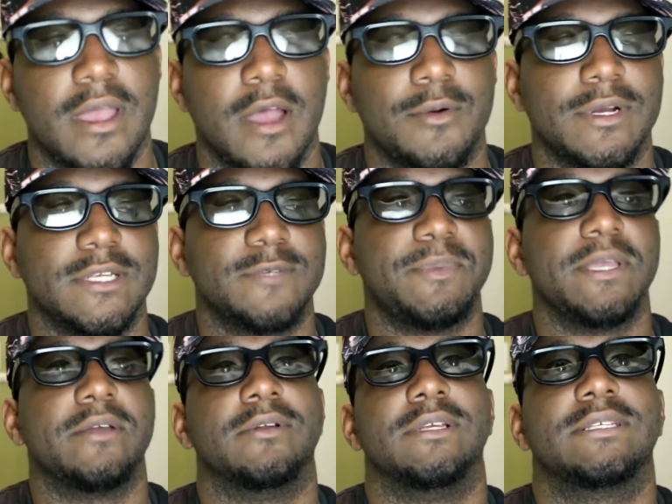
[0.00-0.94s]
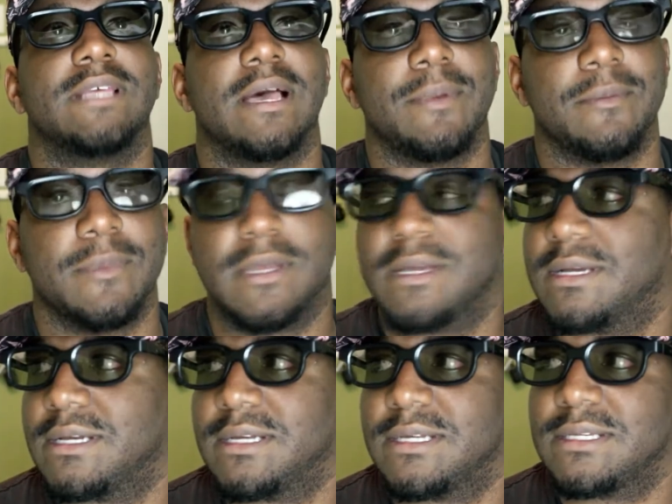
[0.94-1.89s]
I want to speak on this topic
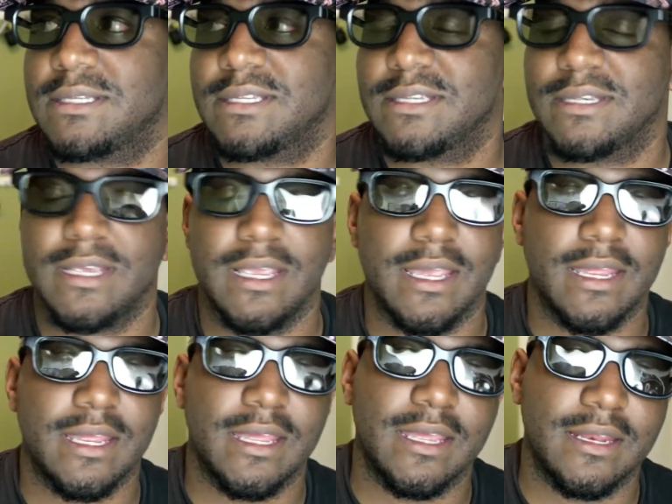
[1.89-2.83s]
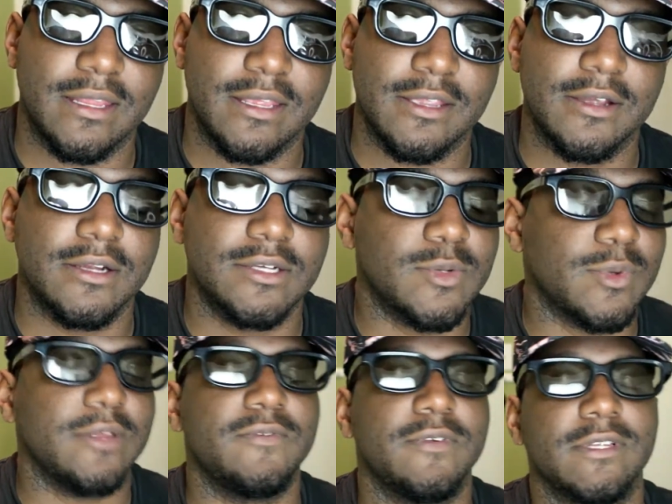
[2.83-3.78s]
because in the year
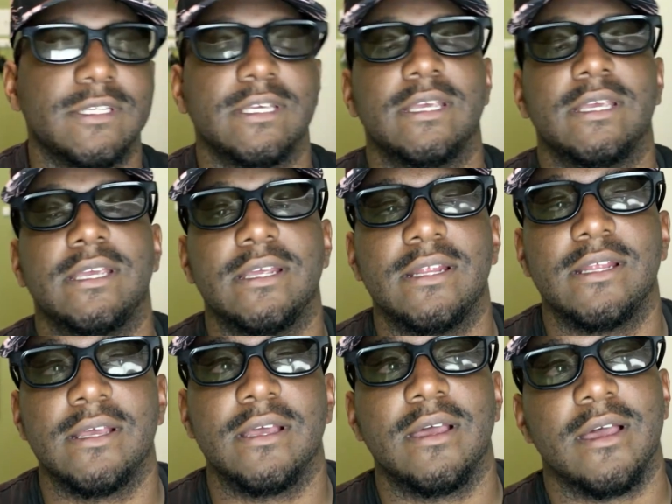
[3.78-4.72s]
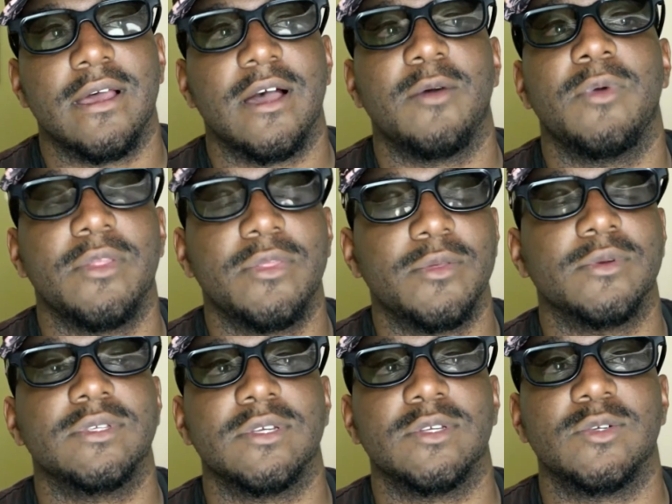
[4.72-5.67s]
2015, I went through
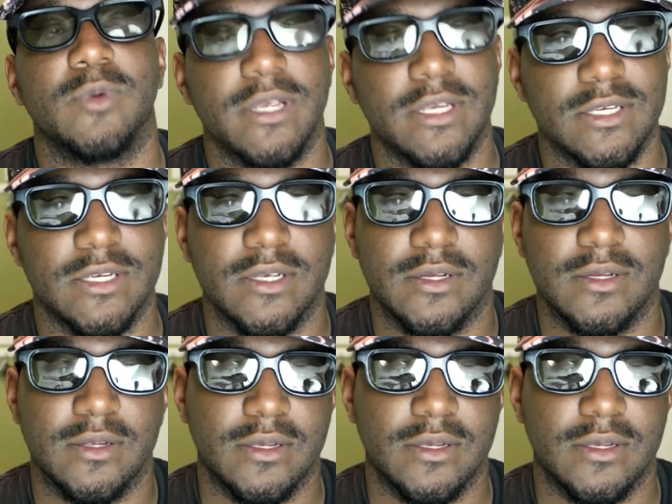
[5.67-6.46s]
a situation